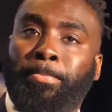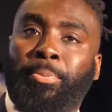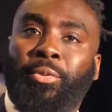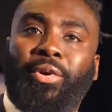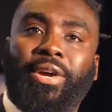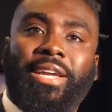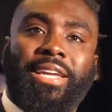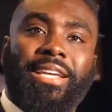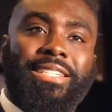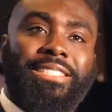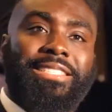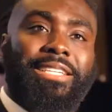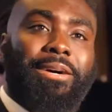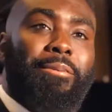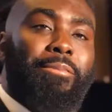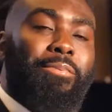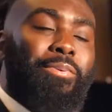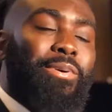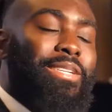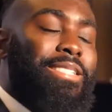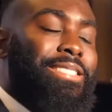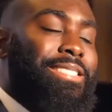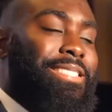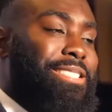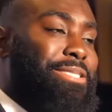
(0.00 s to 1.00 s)
Well, he gets up and
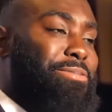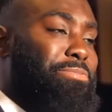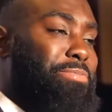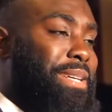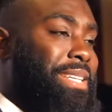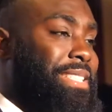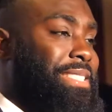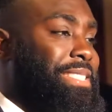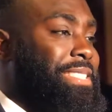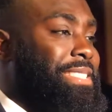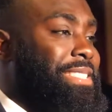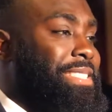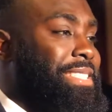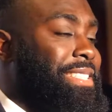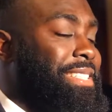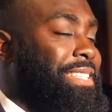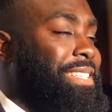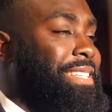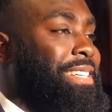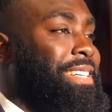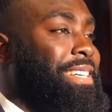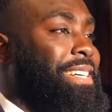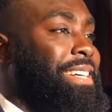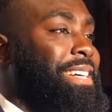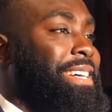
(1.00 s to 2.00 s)
preaches his message,
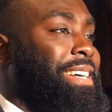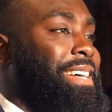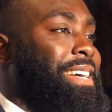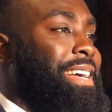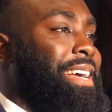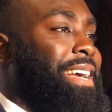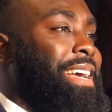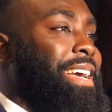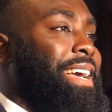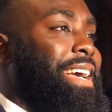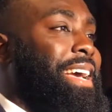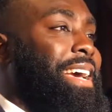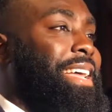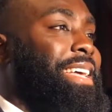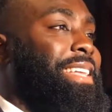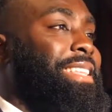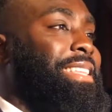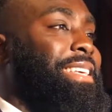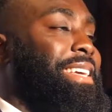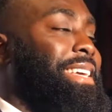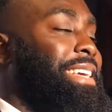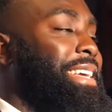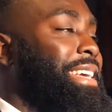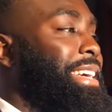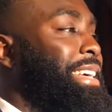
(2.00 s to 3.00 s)
and at
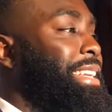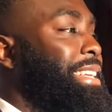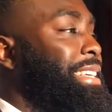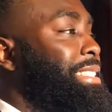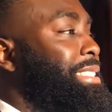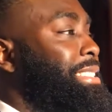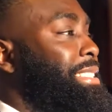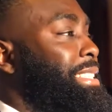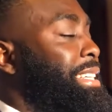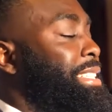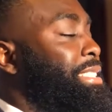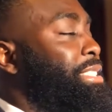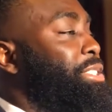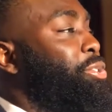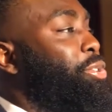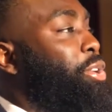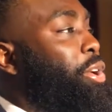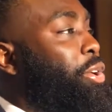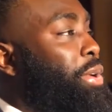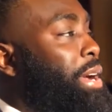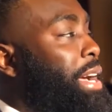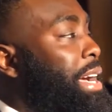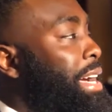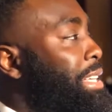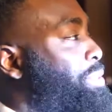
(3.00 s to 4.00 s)
the end he says,
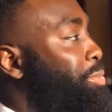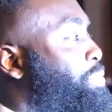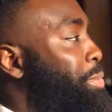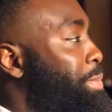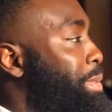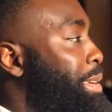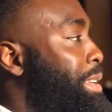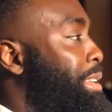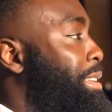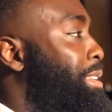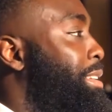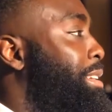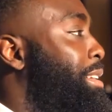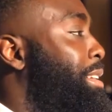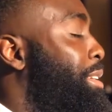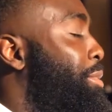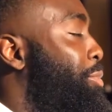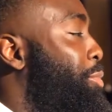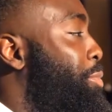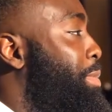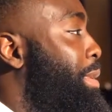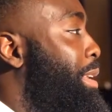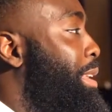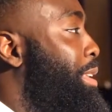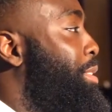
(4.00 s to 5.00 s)
guys, we've been
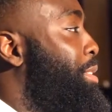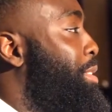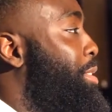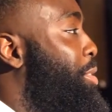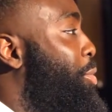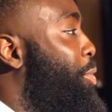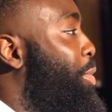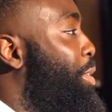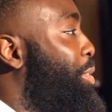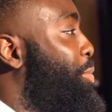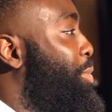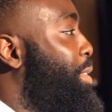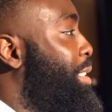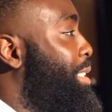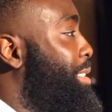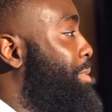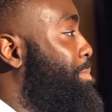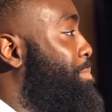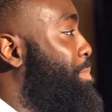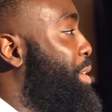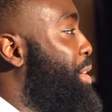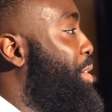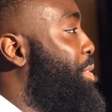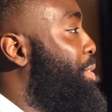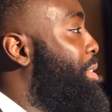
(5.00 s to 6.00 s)
going through this
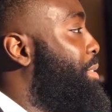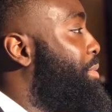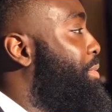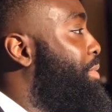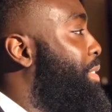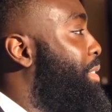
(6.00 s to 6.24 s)
building